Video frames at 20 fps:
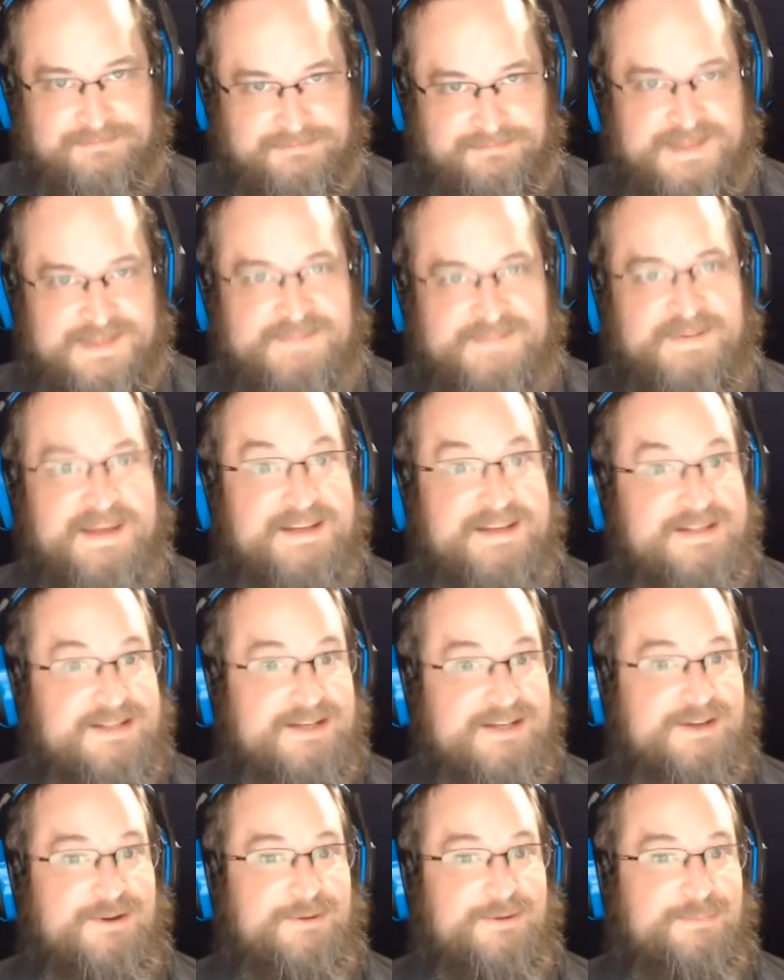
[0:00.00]
speaks
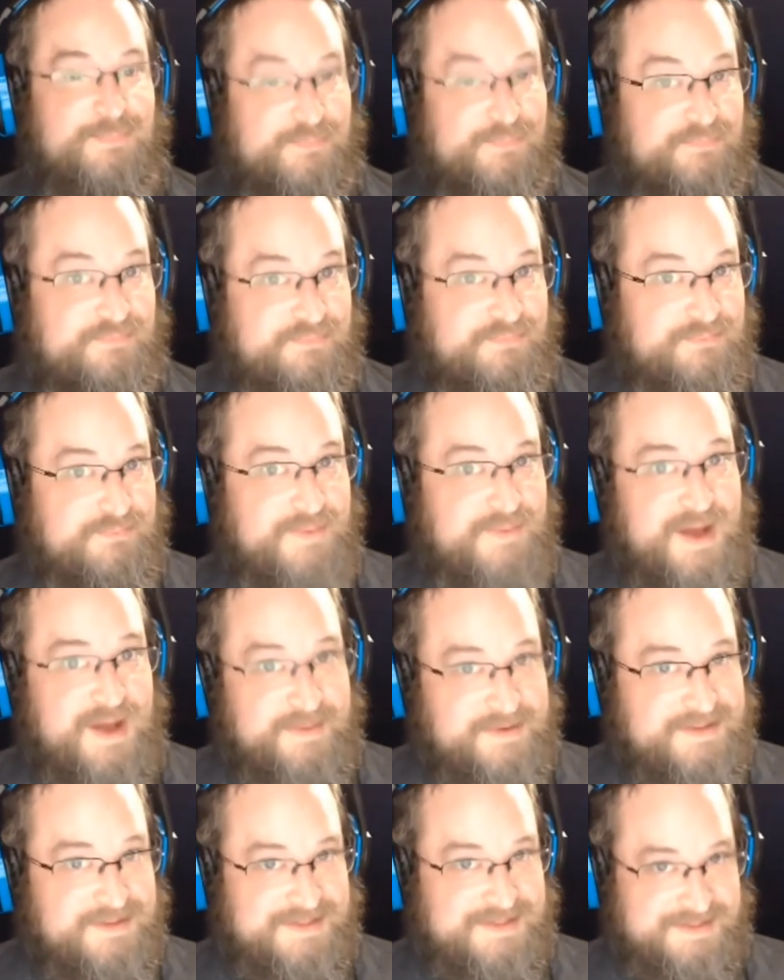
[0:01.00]
to
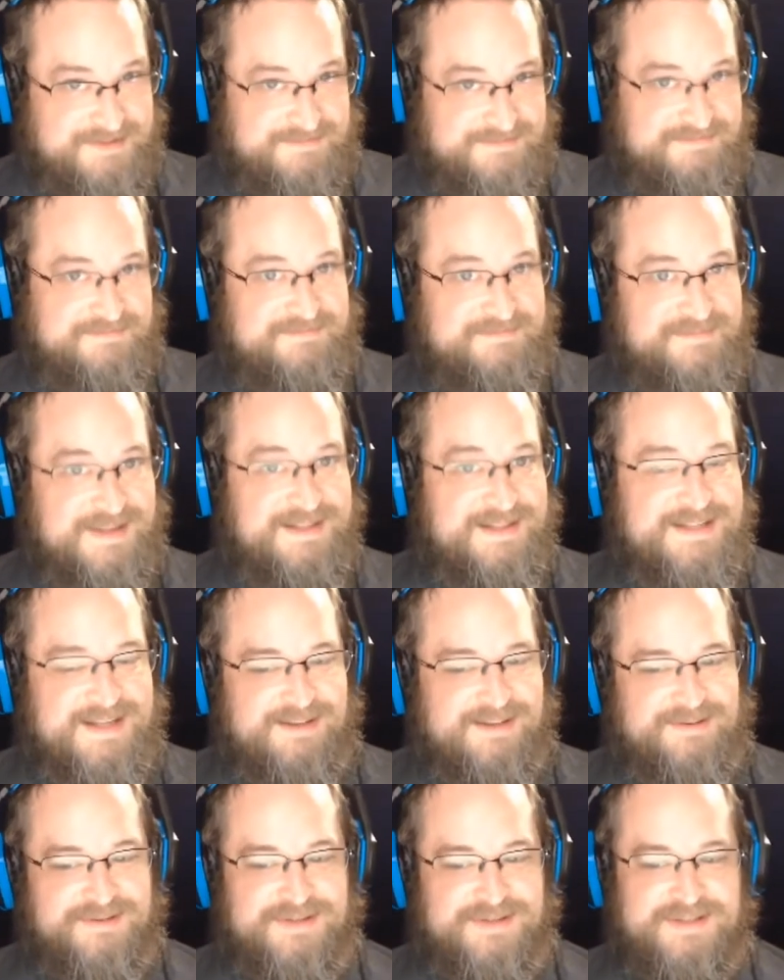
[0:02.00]
Mama's
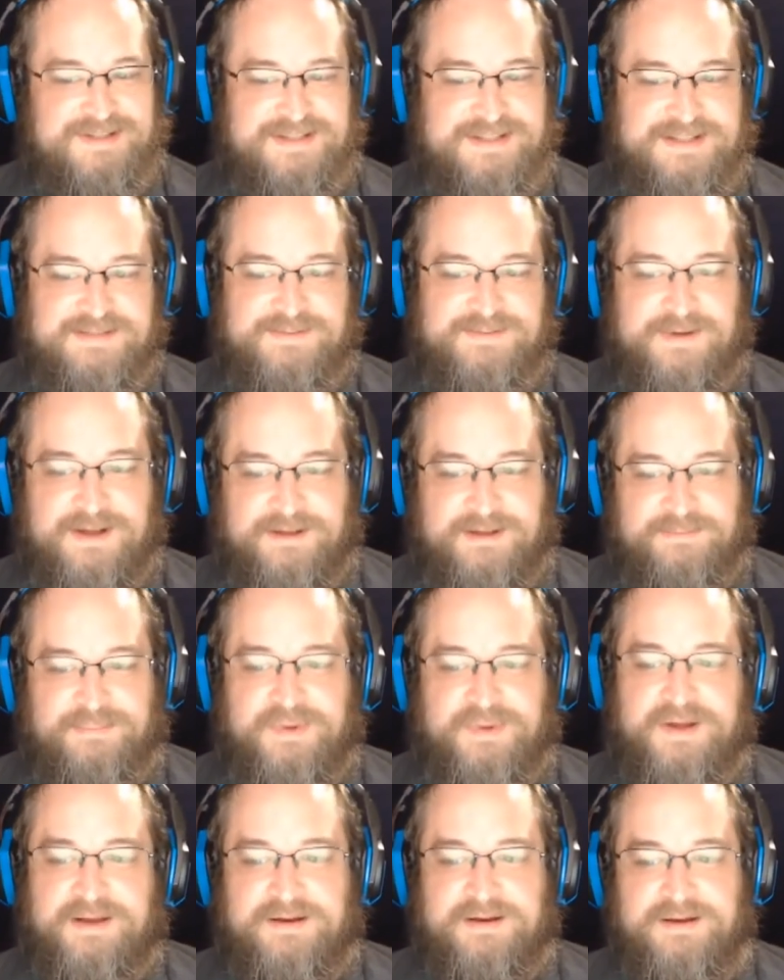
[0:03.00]
intelligence as well.
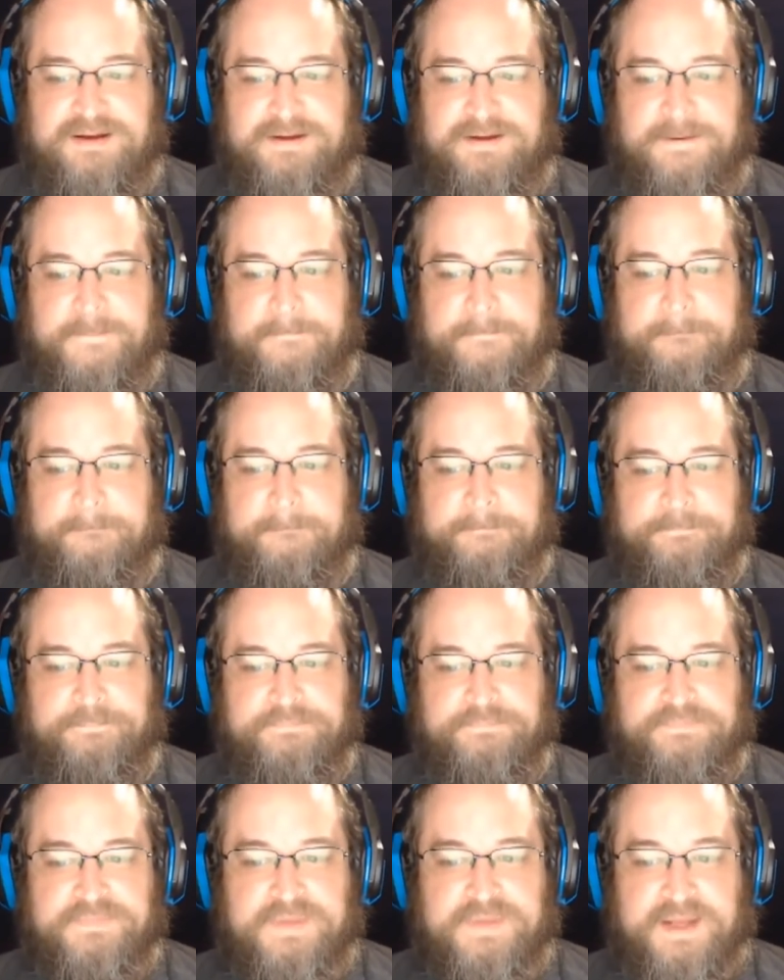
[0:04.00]
But um,
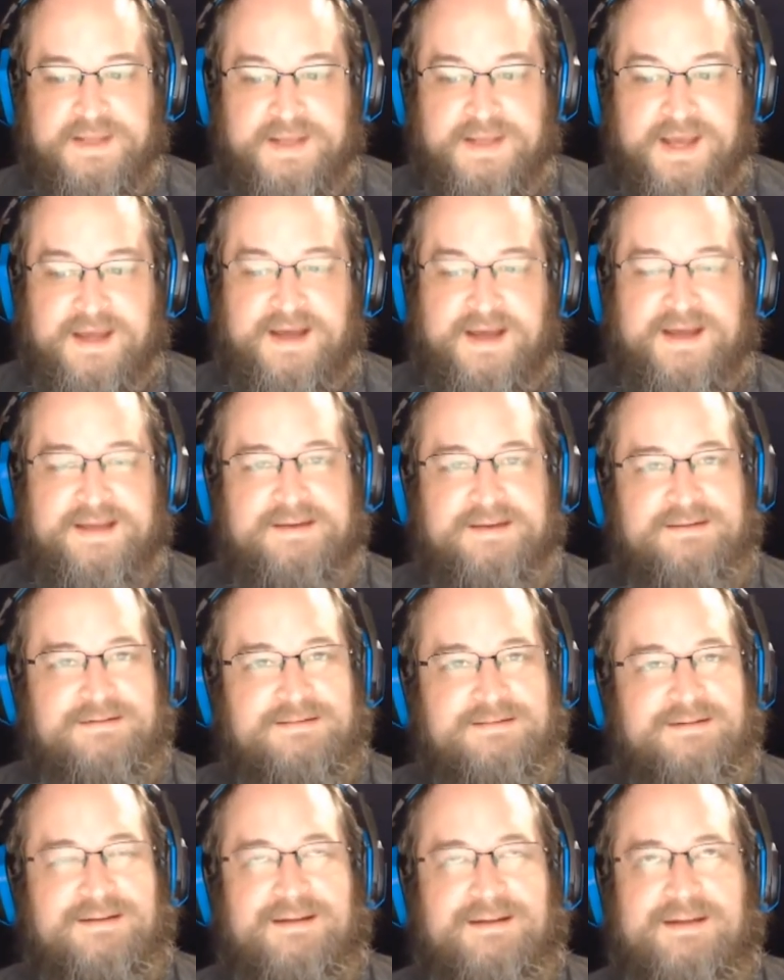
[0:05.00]
yeah, I
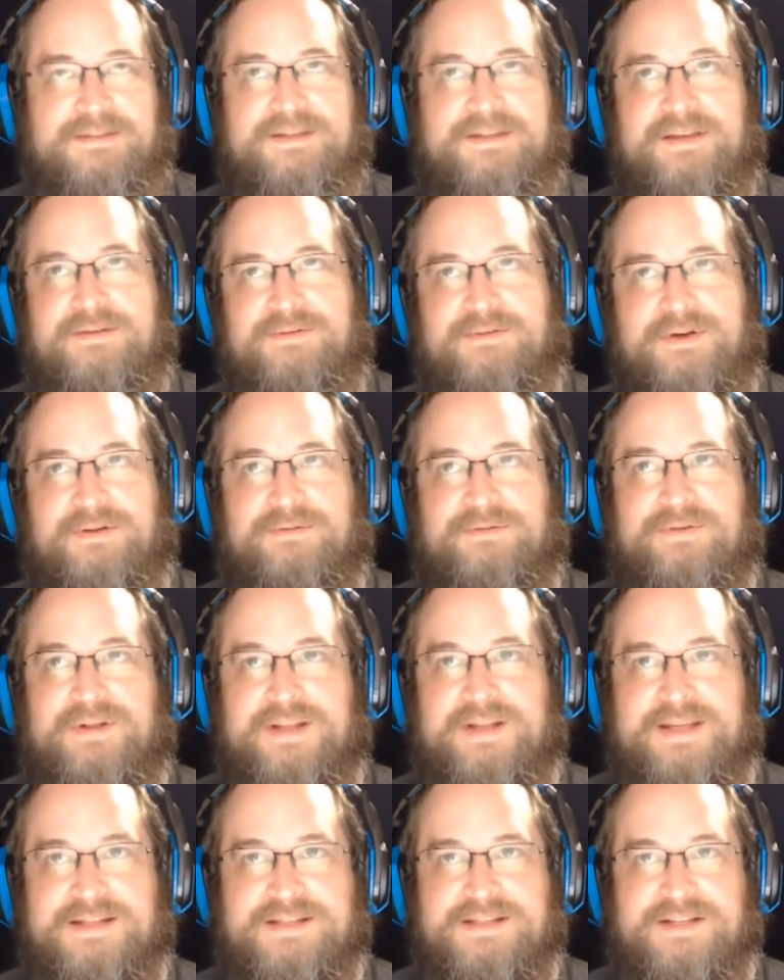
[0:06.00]
I think what
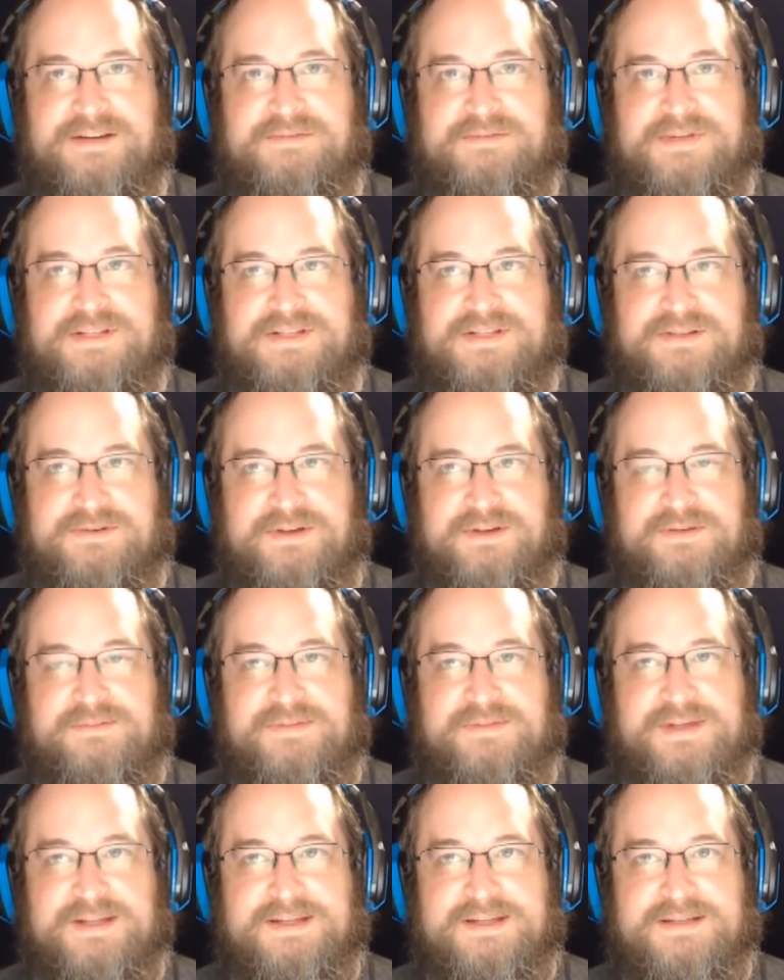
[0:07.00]
really endeared me to
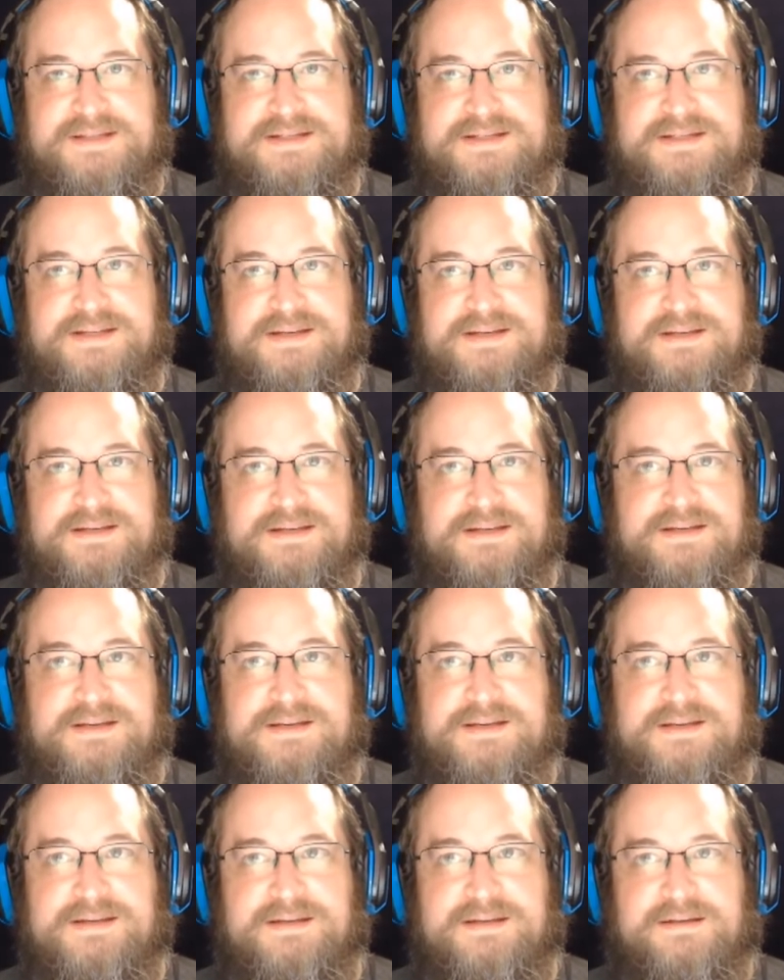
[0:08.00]
him is
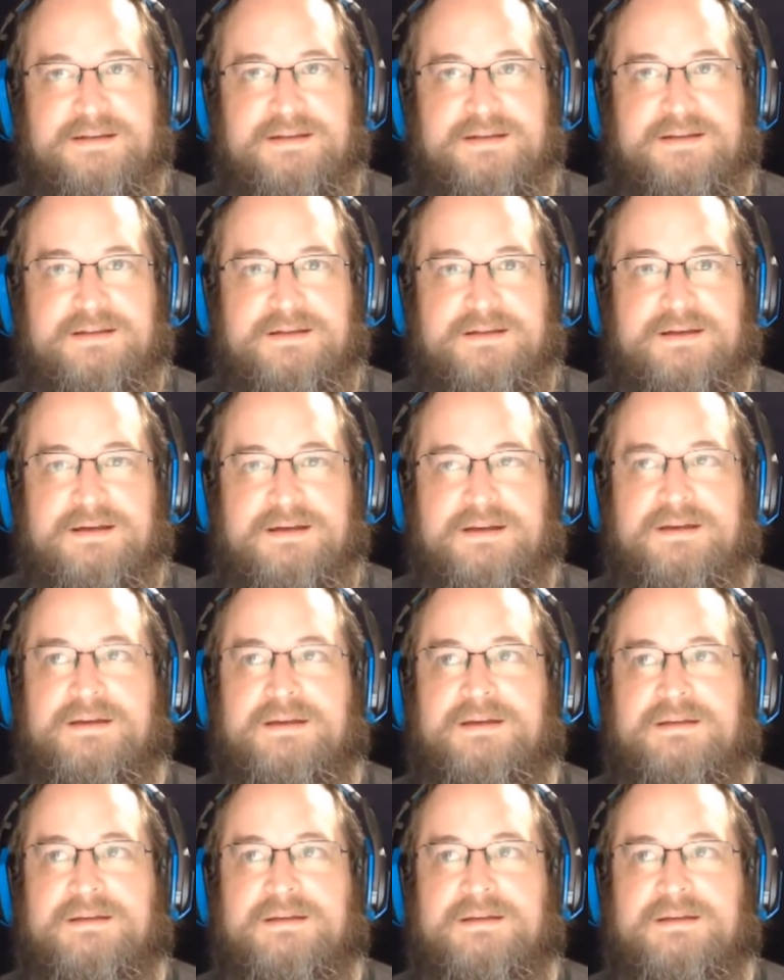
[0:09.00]
it. Uh,